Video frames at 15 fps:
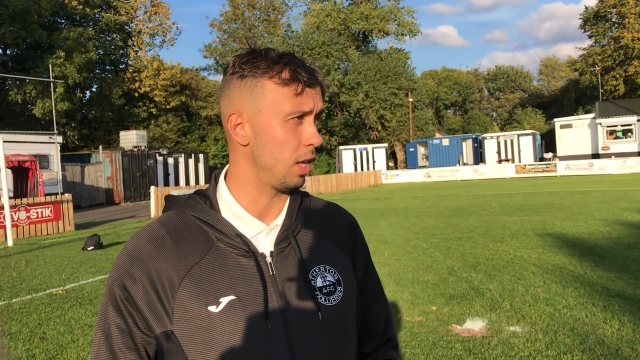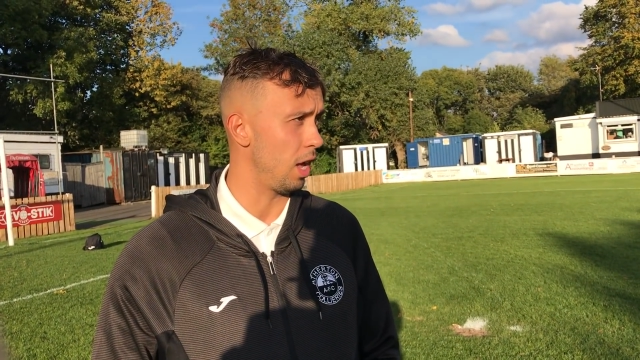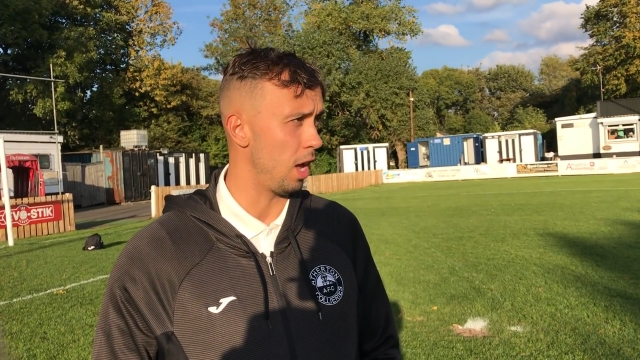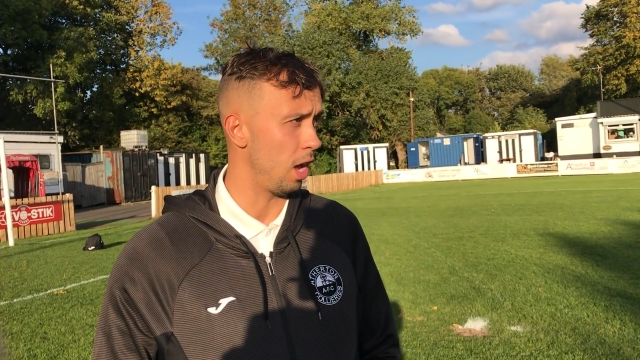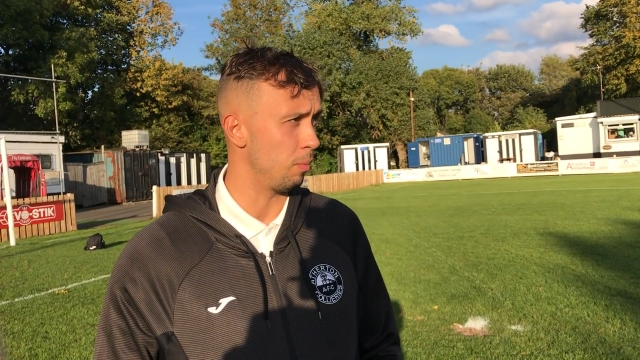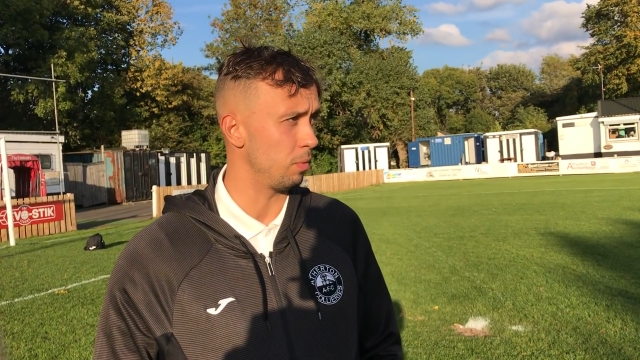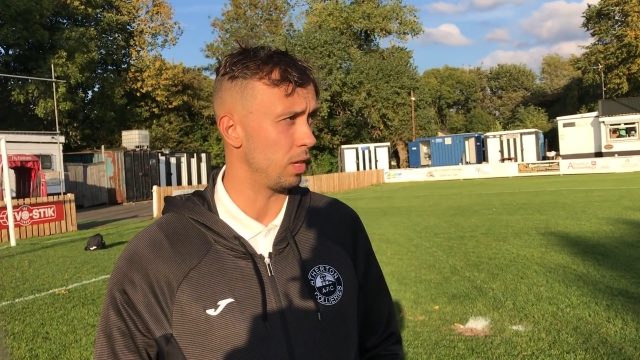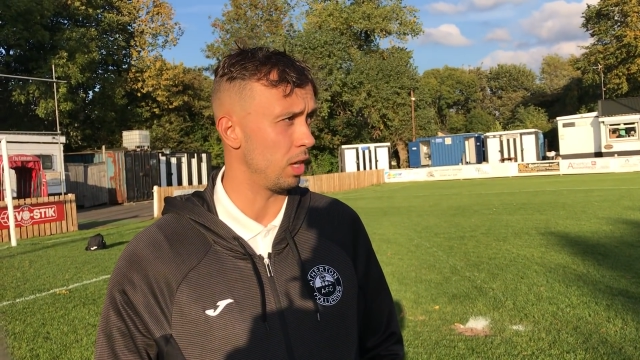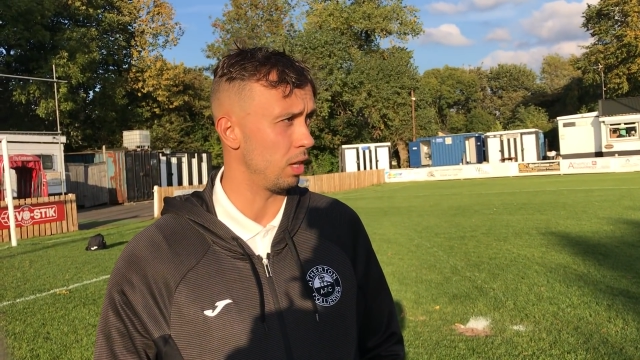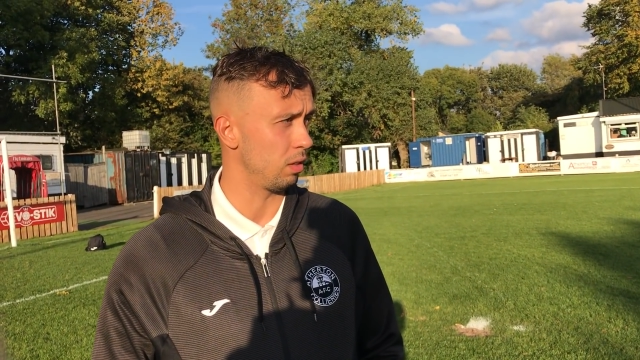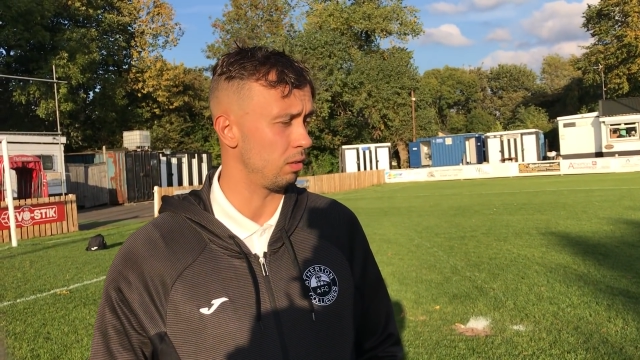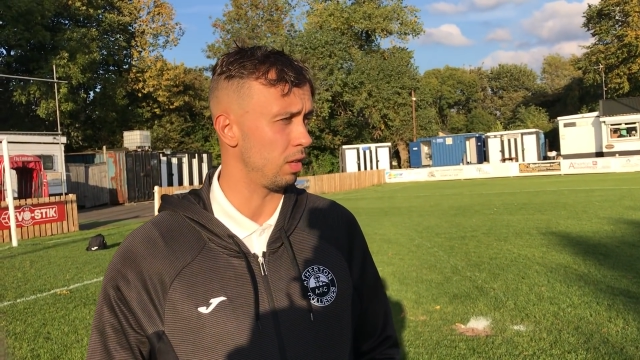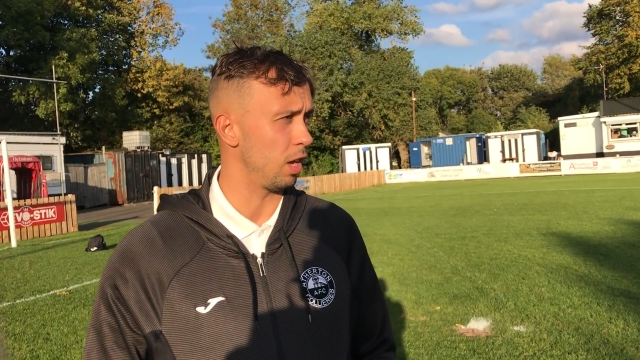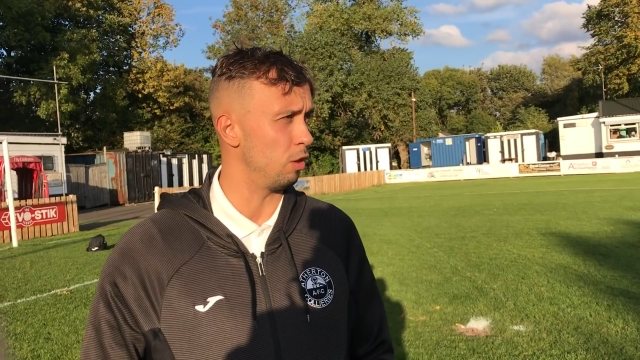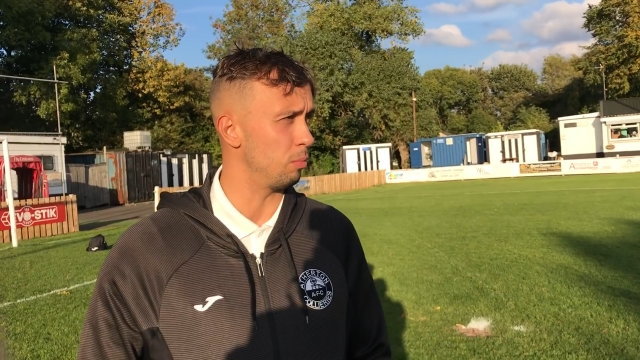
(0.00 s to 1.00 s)
their
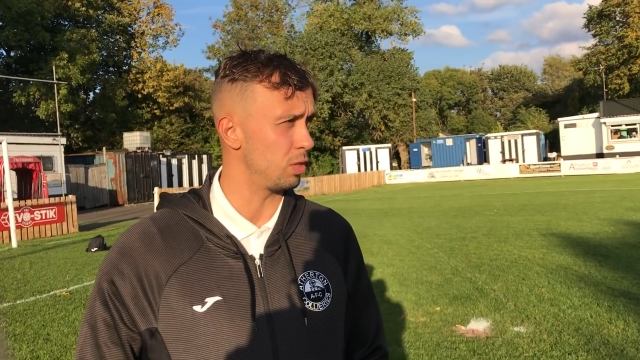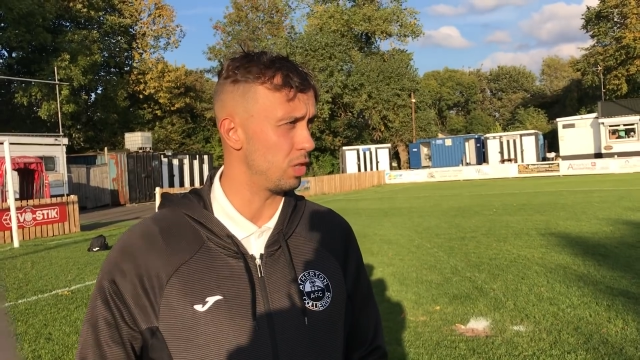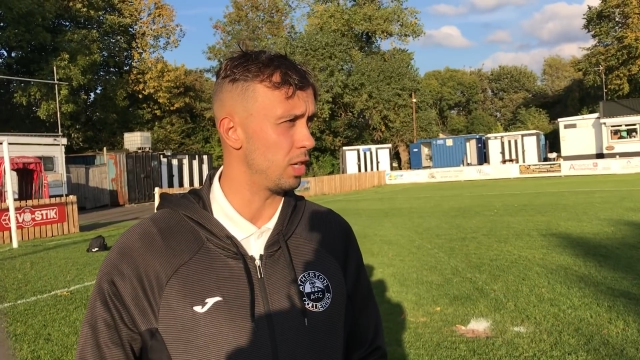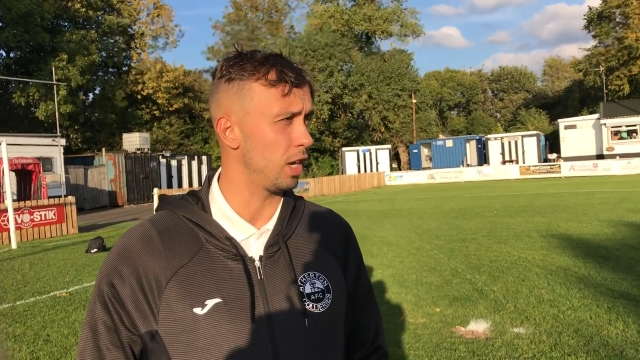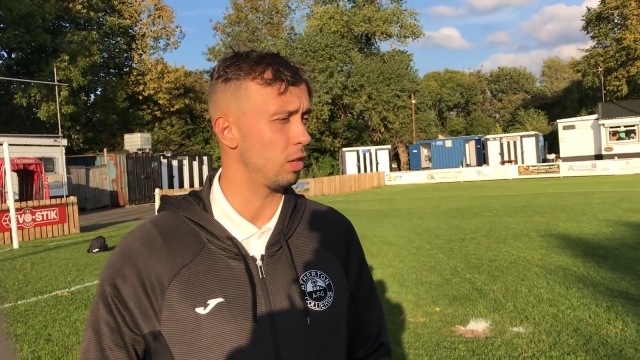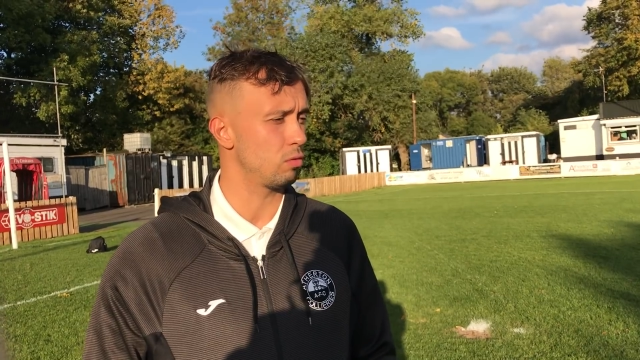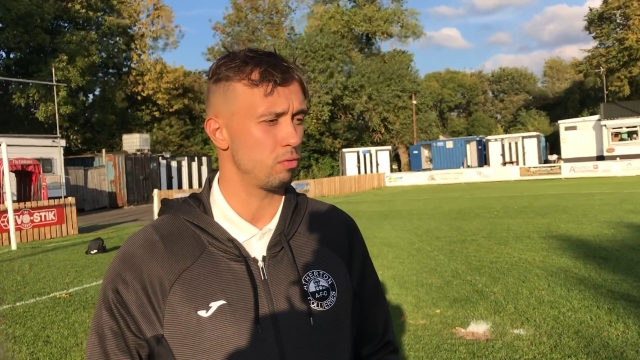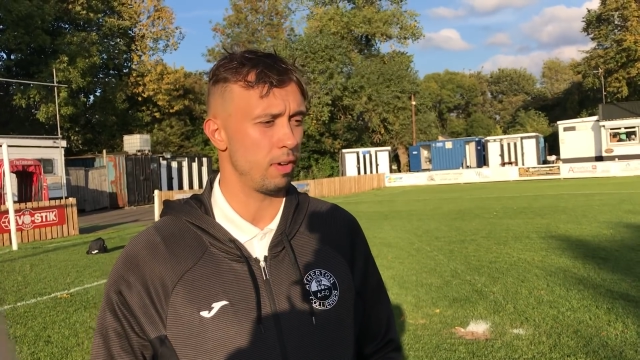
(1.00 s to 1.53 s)
number 6